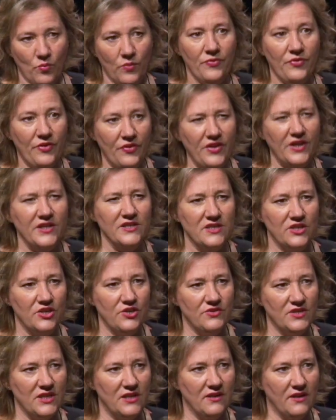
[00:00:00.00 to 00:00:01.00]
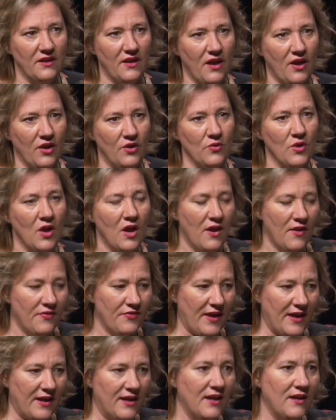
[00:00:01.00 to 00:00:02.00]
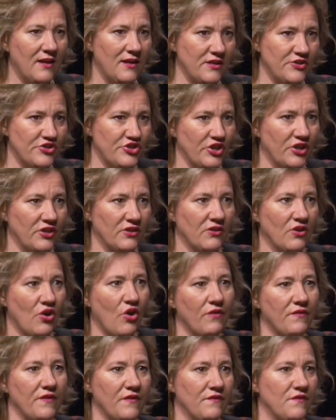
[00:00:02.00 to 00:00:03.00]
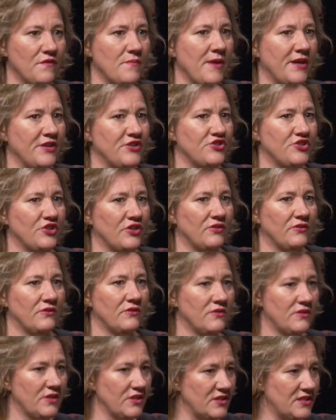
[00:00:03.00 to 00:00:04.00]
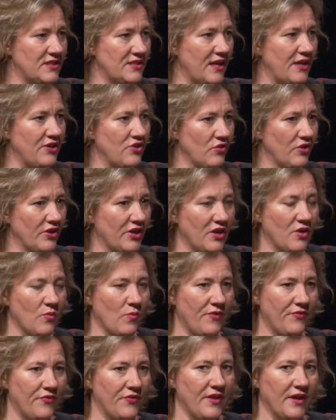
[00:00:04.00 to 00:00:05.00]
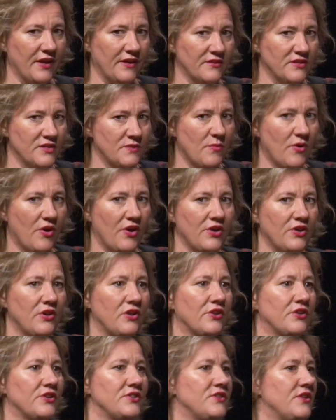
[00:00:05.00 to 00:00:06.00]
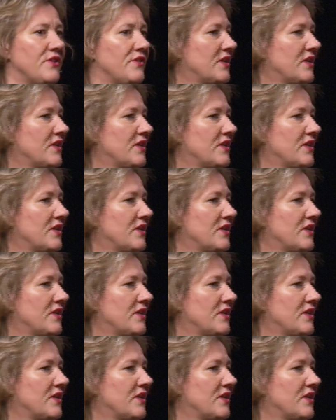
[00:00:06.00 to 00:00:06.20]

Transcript: the things that you didn't know, that collision of information that today you're looking at one thing and tomorrow you look at two